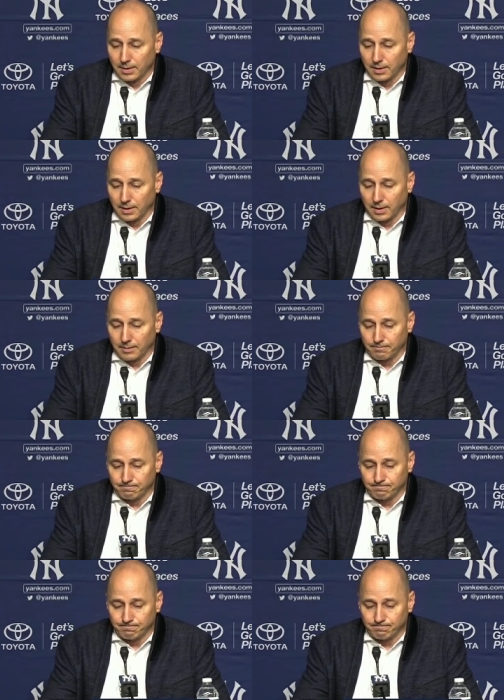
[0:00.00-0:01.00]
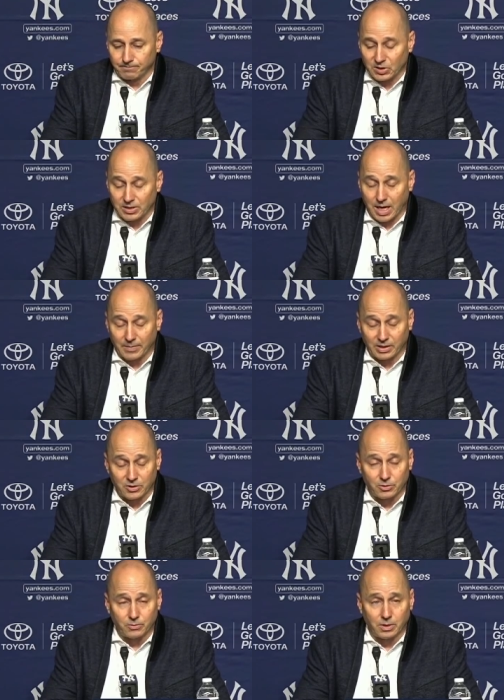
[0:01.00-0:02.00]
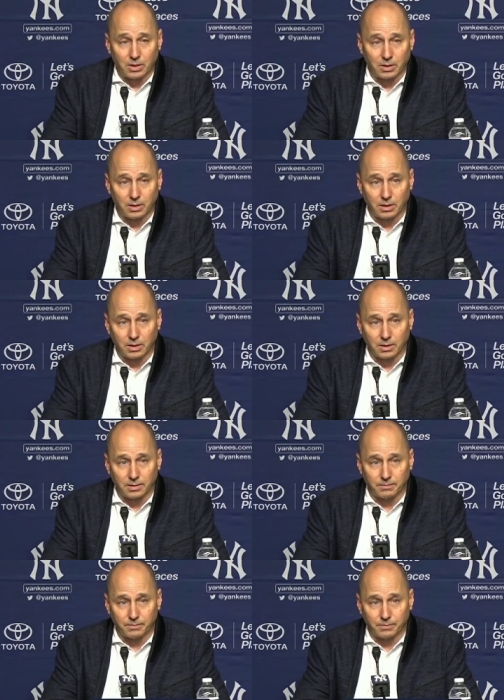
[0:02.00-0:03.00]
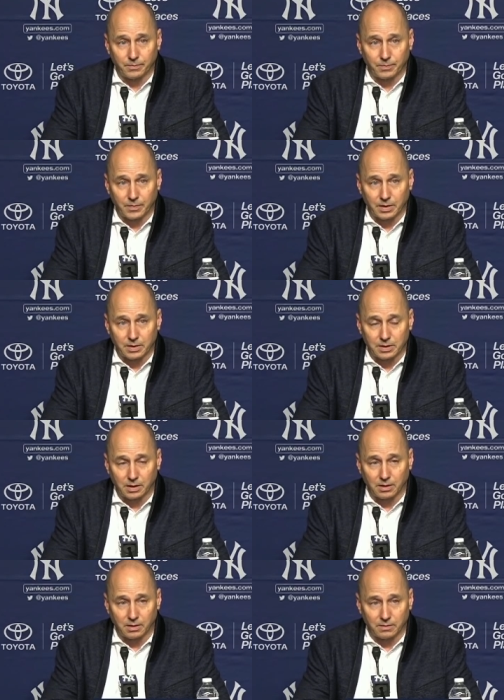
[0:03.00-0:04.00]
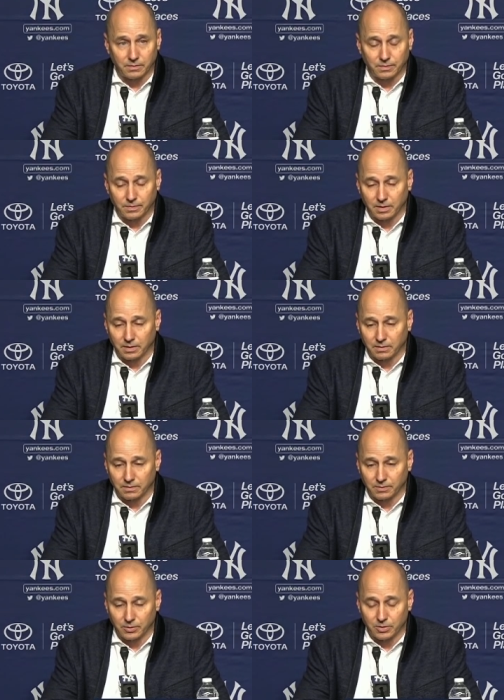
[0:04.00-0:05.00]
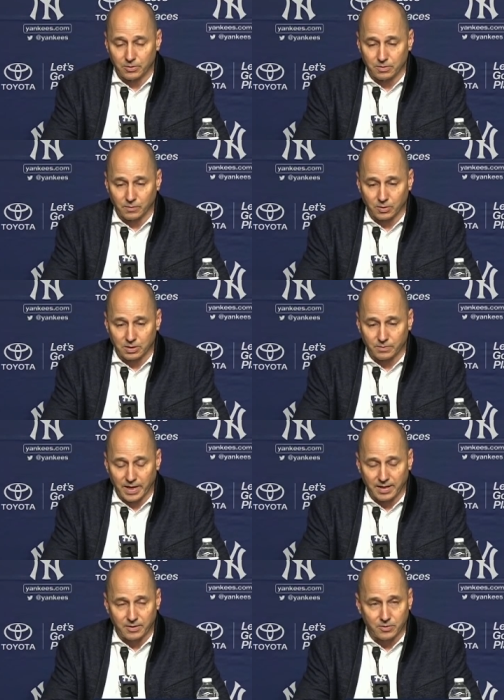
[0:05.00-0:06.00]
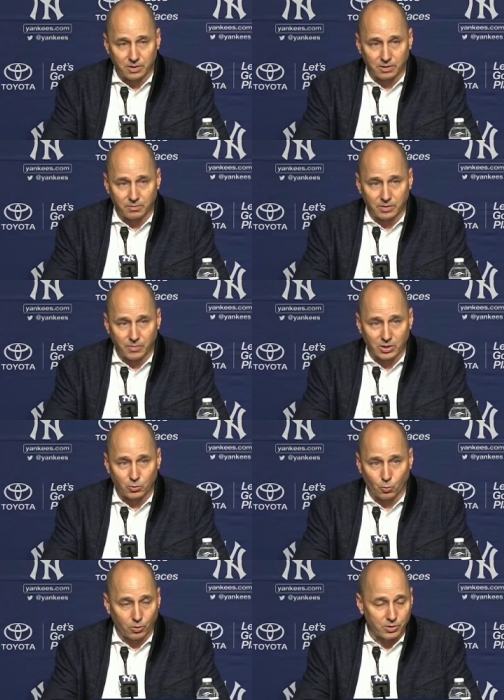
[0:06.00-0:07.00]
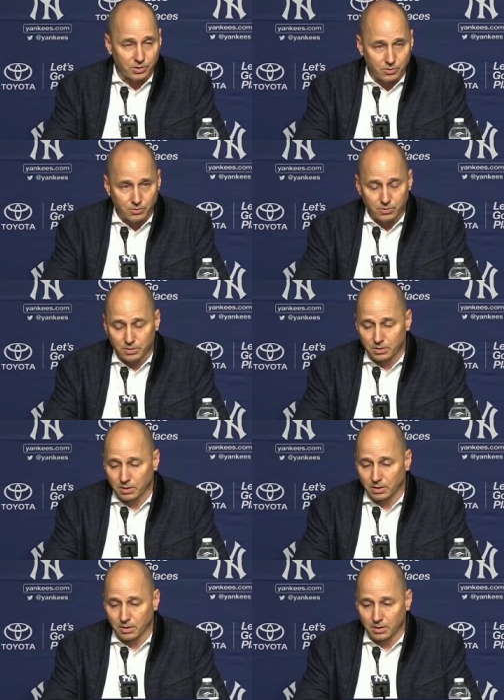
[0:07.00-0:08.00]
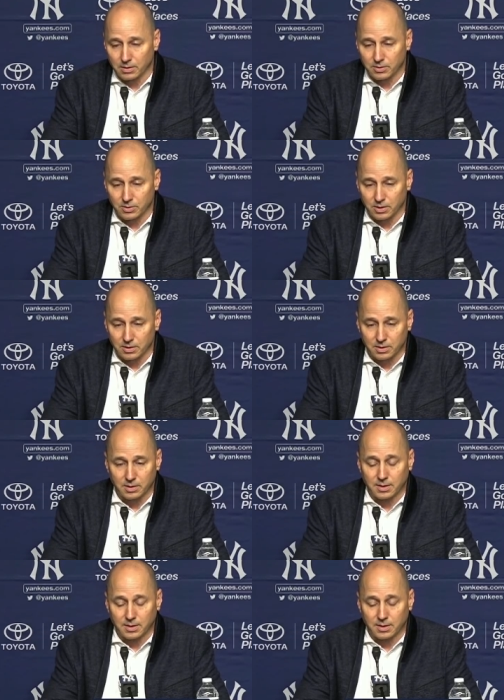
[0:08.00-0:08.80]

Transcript: um, it's a timing issue. Uh, a uh, scale of, of good news versus bad news. It could have been much worse news. Uh, it's just,